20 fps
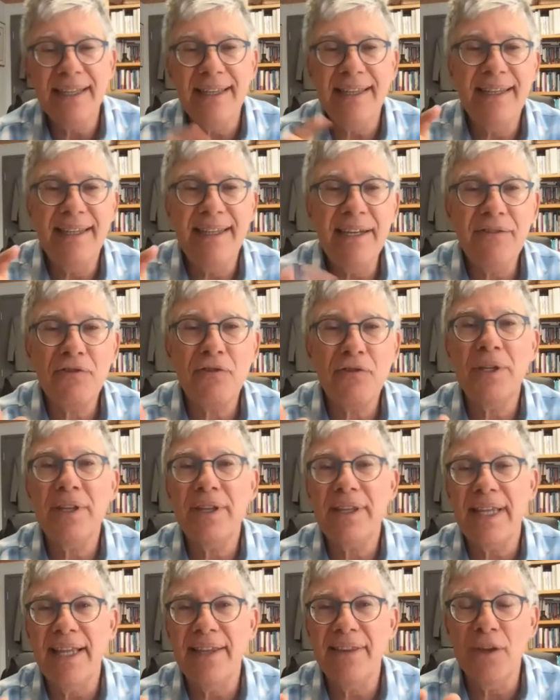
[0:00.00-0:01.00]
different
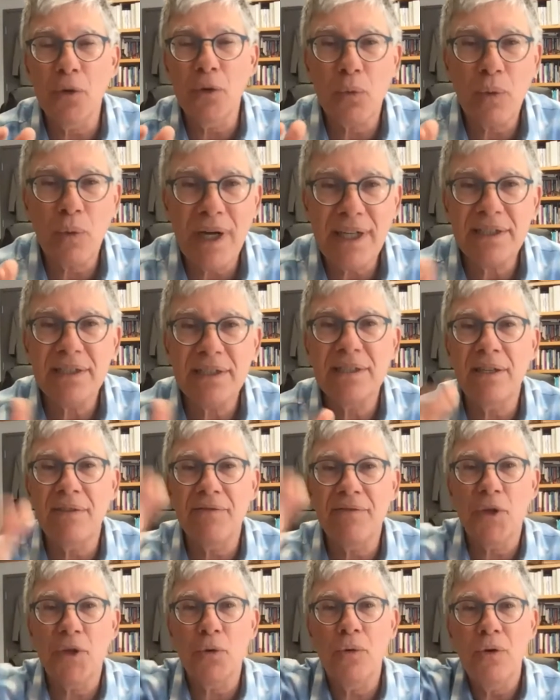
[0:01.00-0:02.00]
than the rest
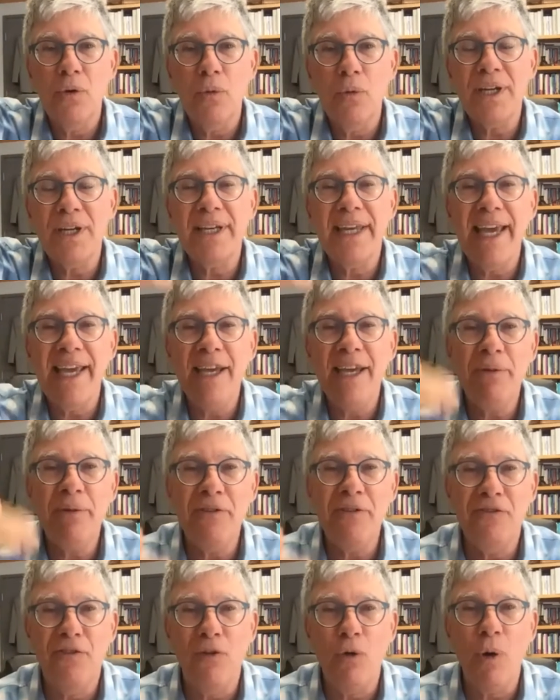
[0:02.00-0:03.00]
of what came
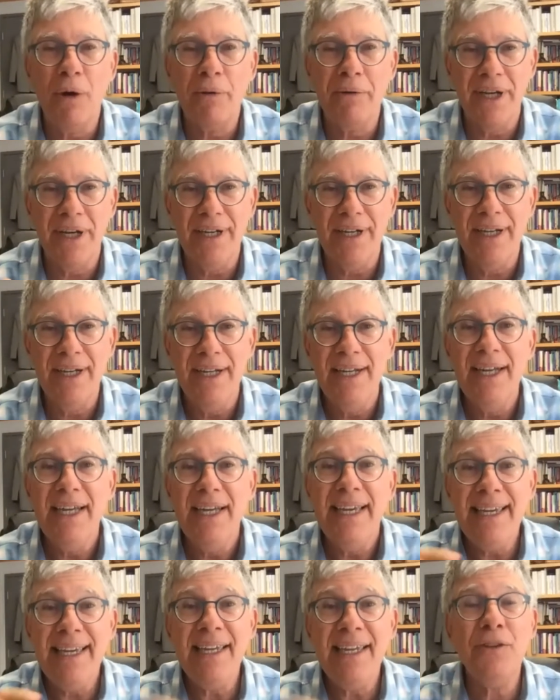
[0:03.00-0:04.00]
before it,
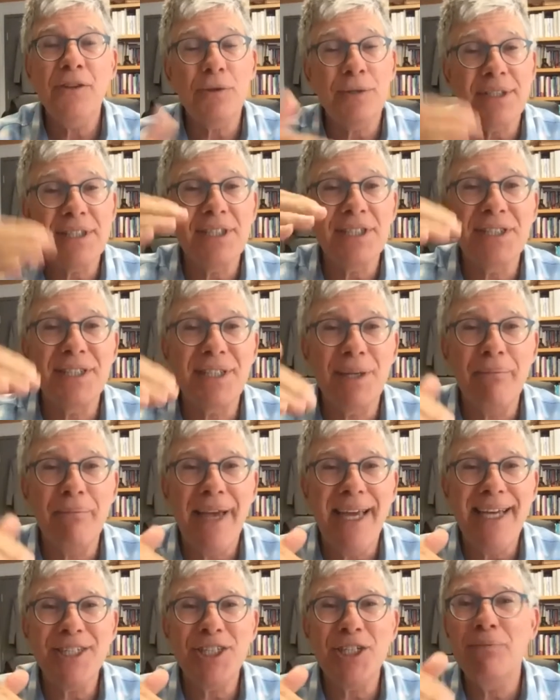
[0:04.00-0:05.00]
either as a
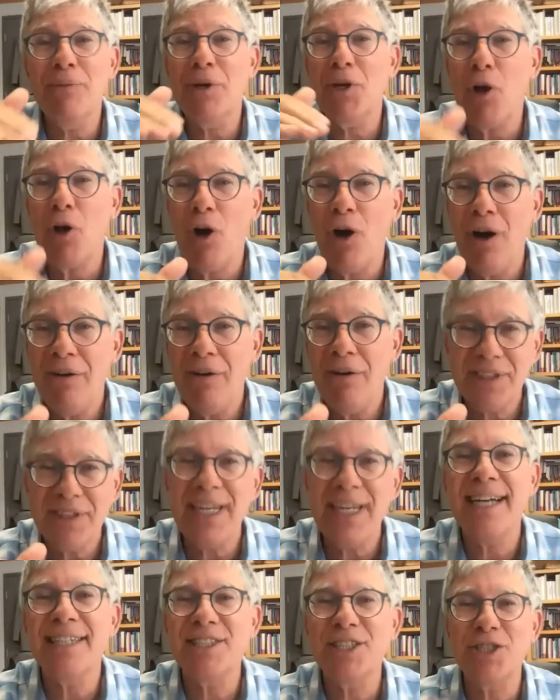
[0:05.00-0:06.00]
summation, but often
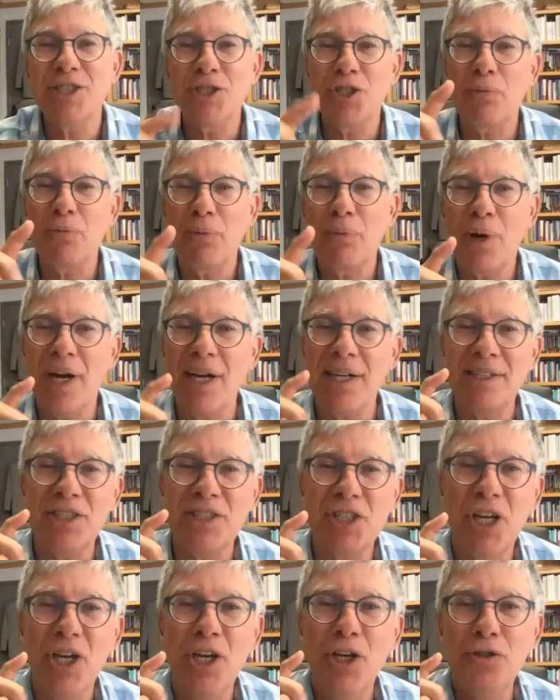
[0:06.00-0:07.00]
as a surprise
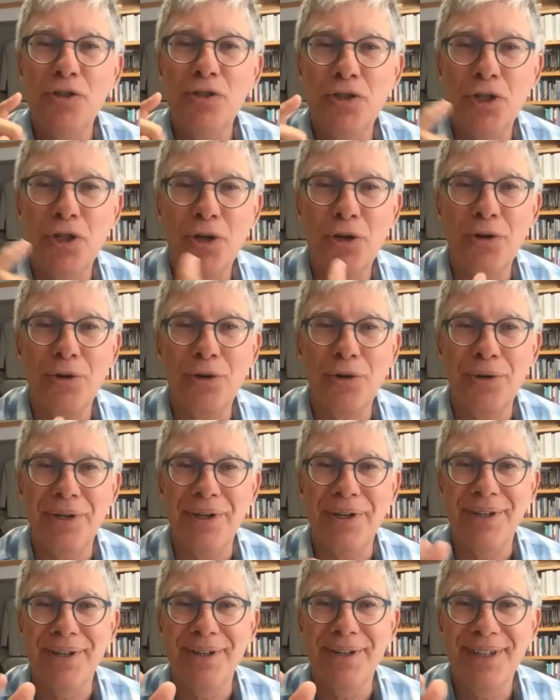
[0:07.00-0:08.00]
turn.
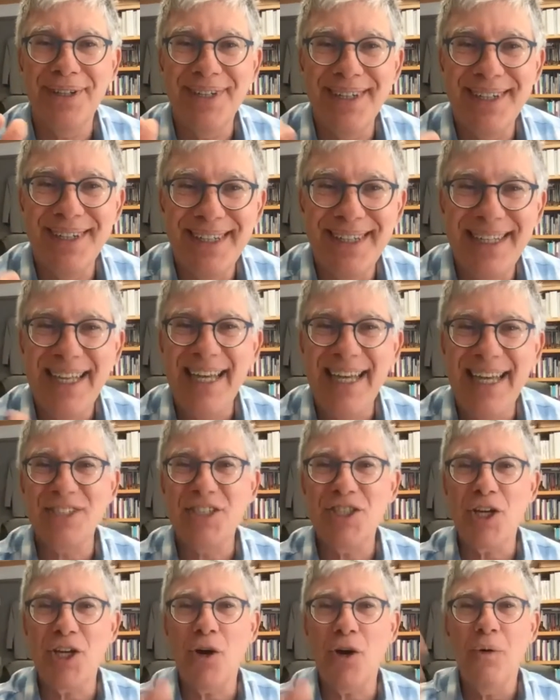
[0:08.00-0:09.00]
And
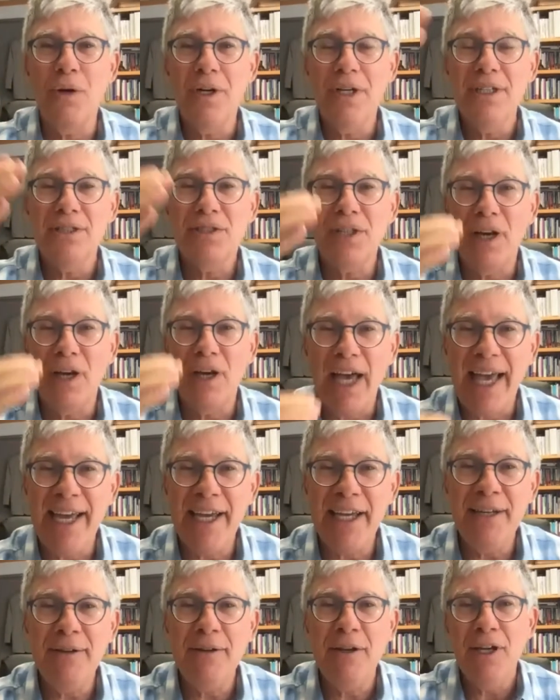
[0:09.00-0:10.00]
so
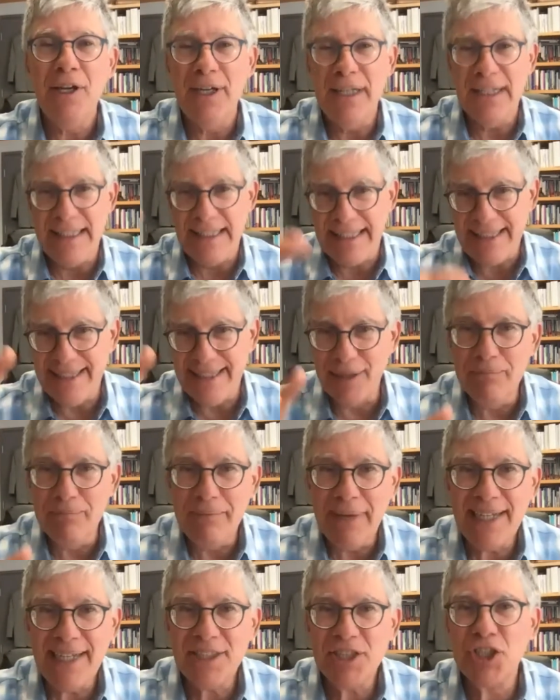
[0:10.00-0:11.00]
a
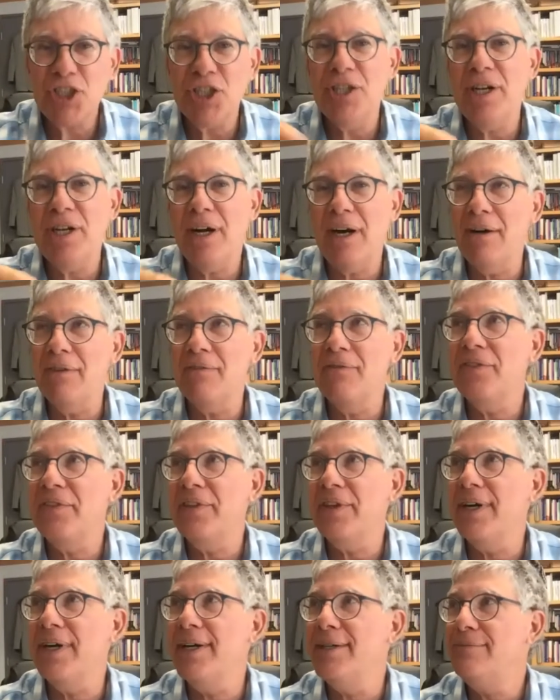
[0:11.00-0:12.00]
dimension of
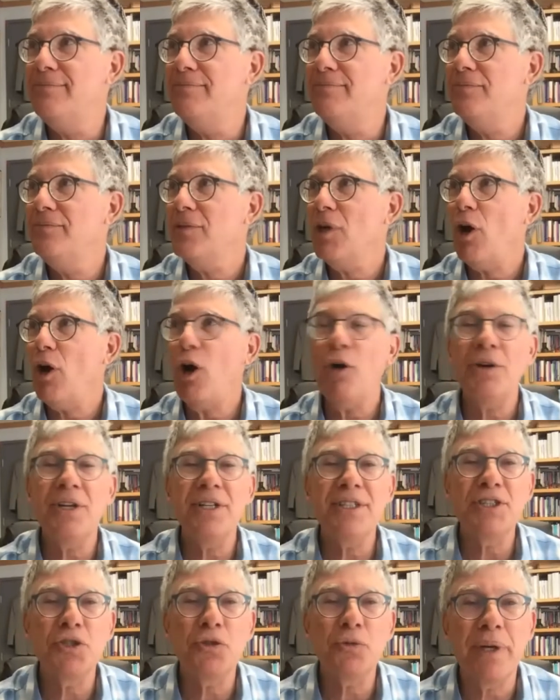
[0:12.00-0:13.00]
the
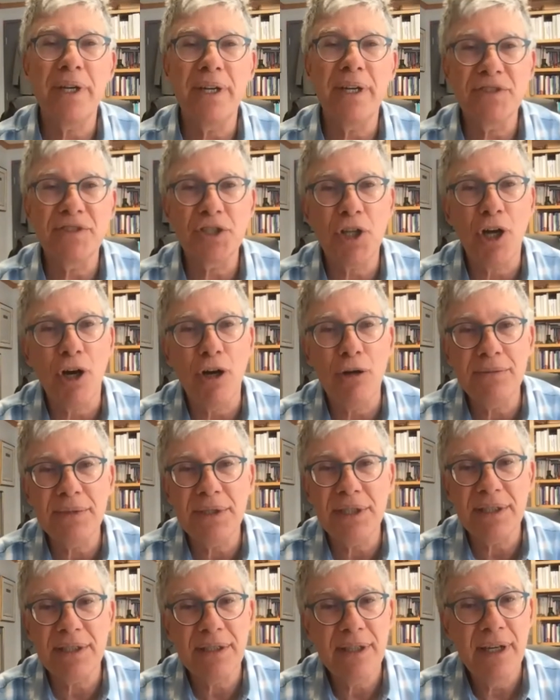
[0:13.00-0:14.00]
artistry of
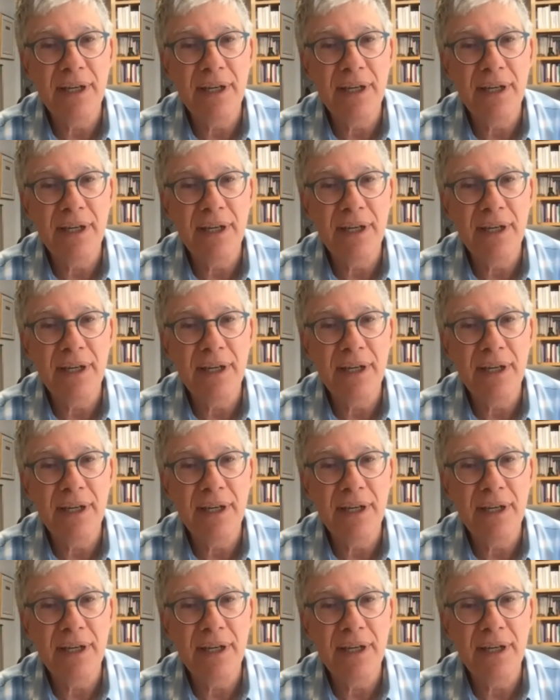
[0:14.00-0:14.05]
Psalms,